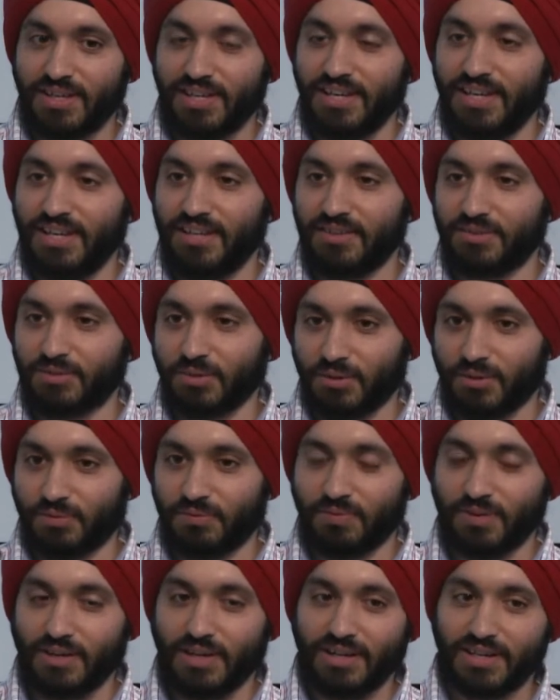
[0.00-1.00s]
in sort
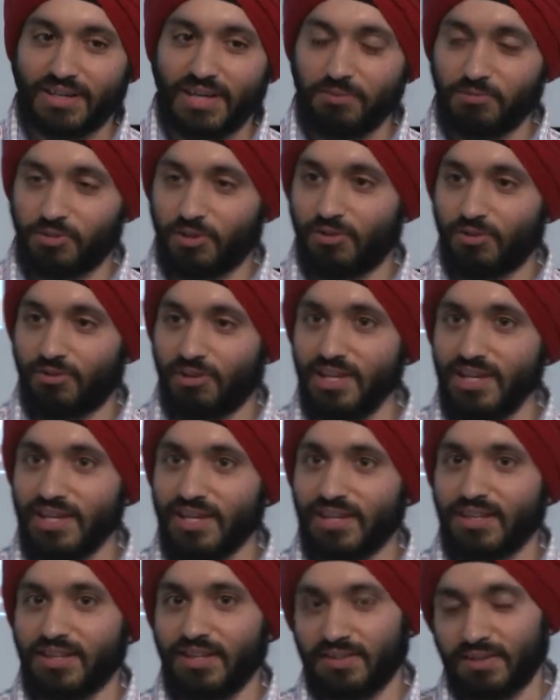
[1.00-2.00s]
of game theory.
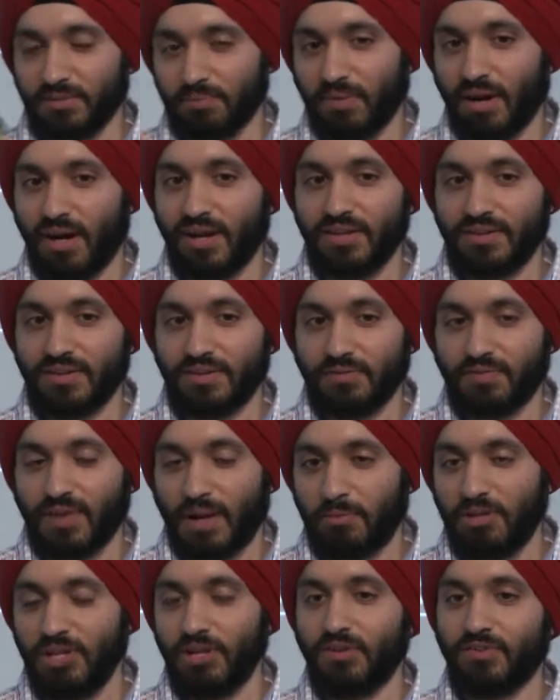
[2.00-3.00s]
It's a
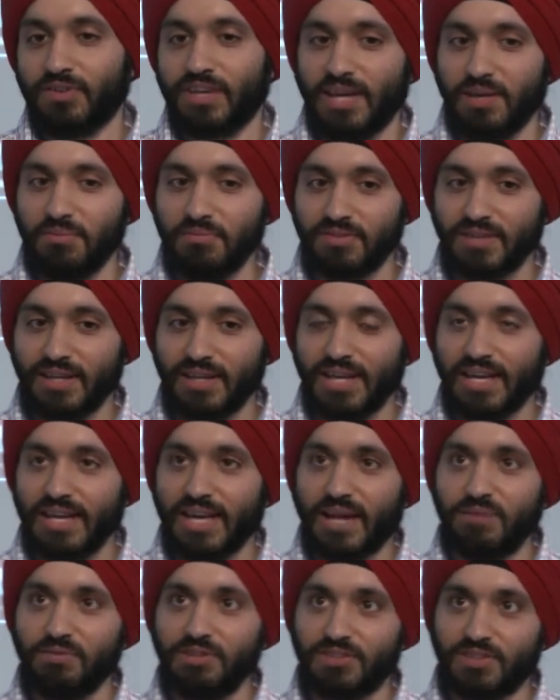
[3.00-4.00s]
family of games,
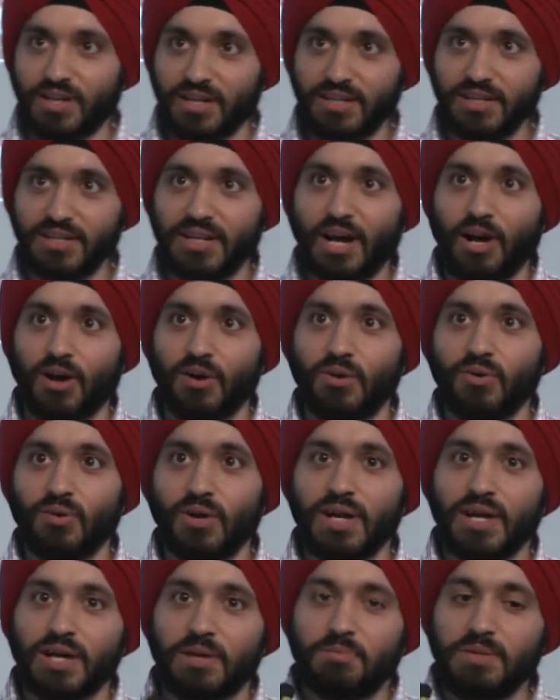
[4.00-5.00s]
and we studied how
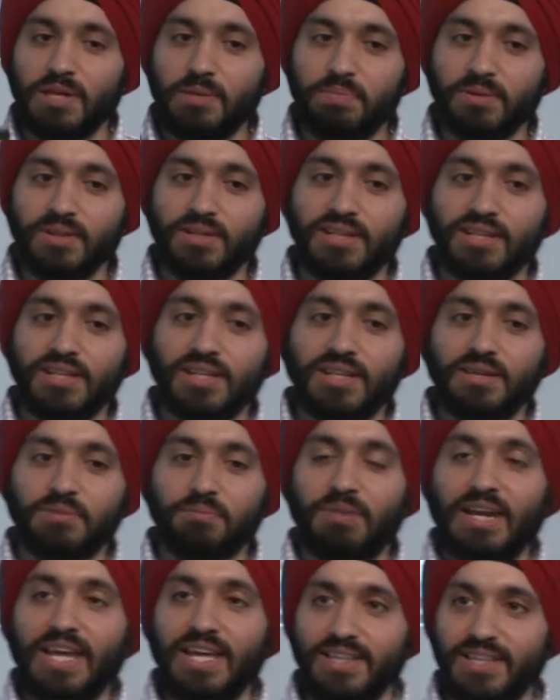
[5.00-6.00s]
people
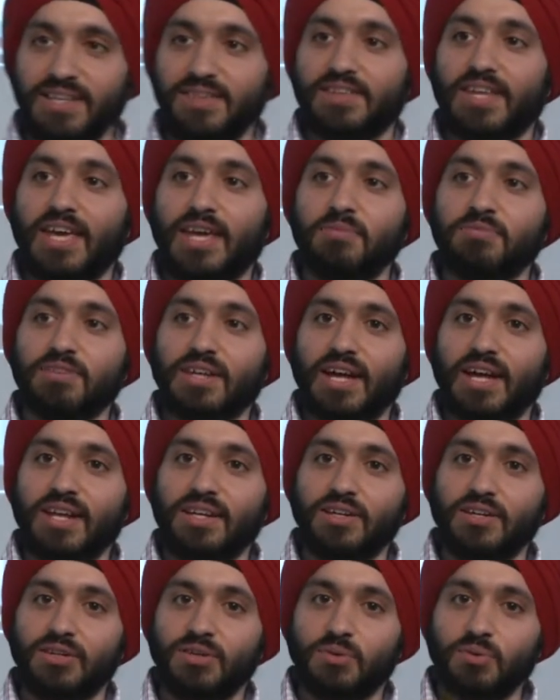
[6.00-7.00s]
play these games
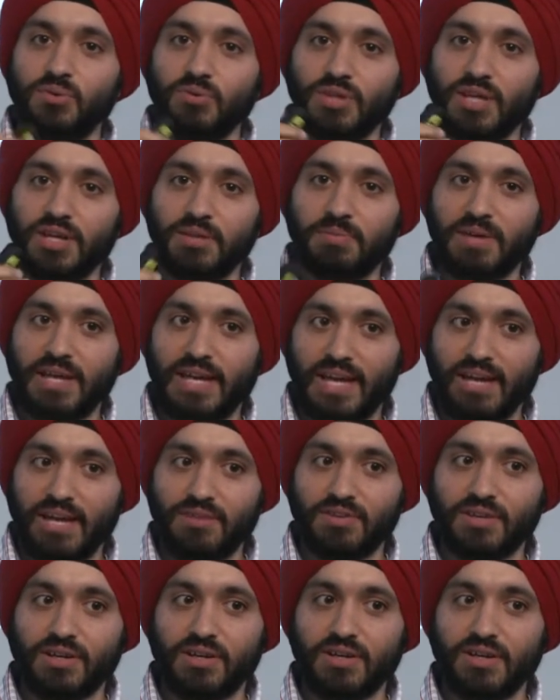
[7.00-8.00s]
and do their
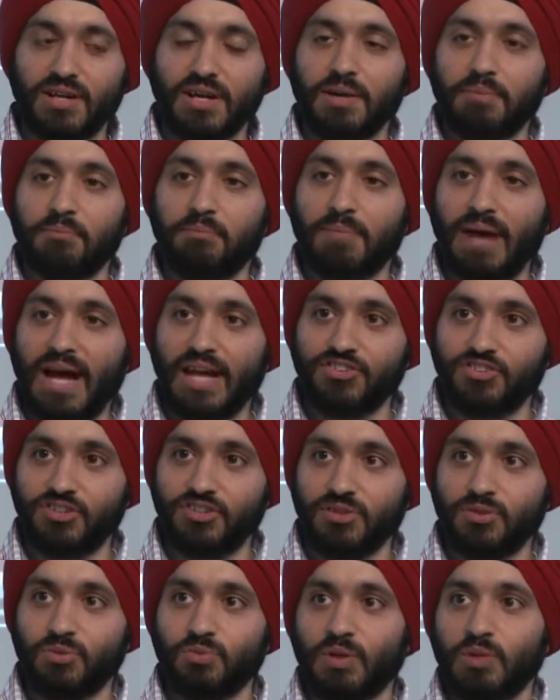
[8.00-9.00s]
behavior
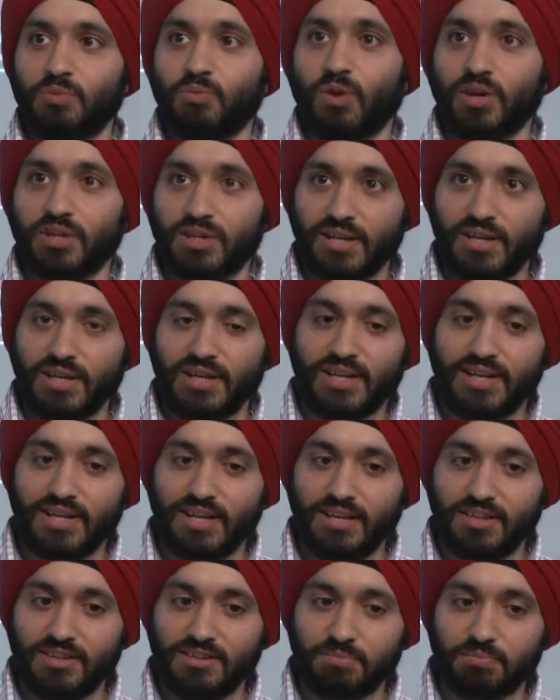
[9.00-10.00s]
matches with what
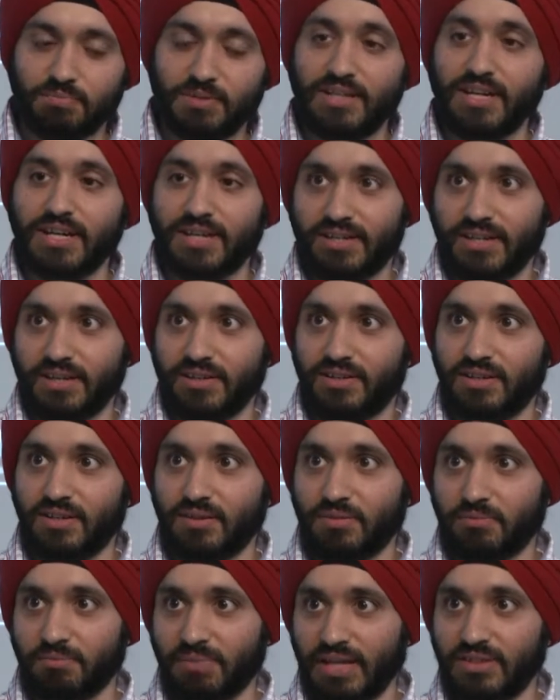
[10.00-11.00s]
is predicted
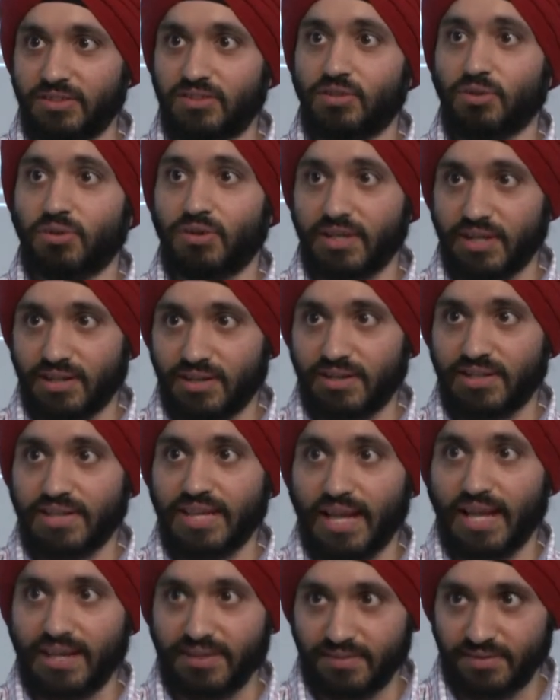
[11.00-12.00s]
by theoretical
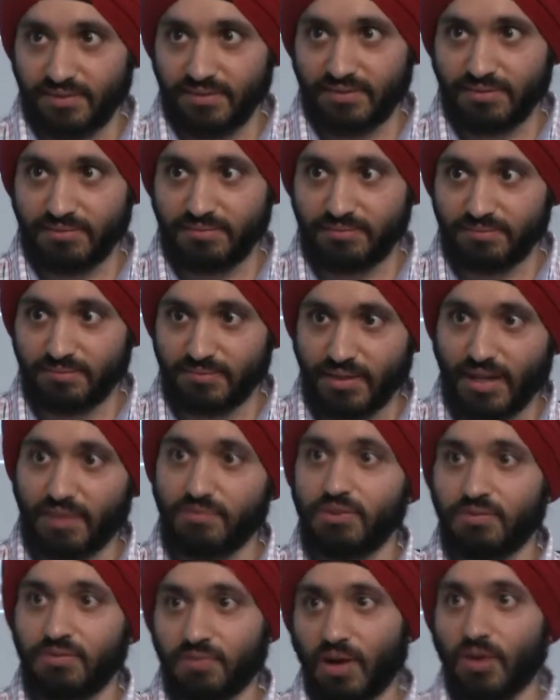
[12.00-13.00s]
analysis.
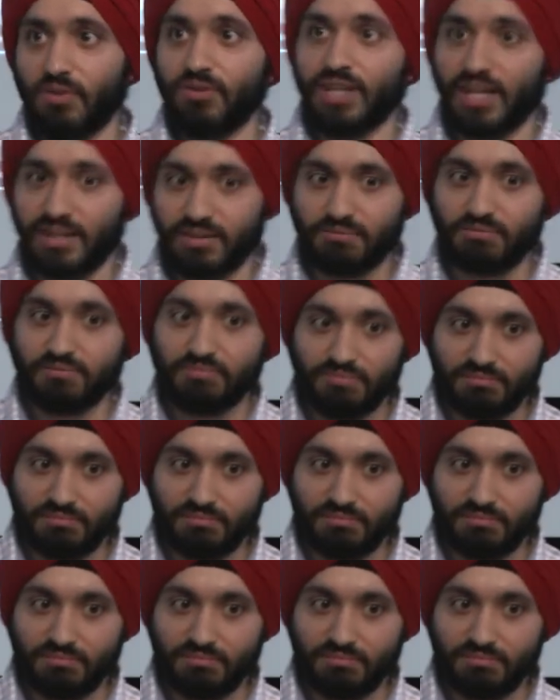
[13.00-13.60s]
And we found that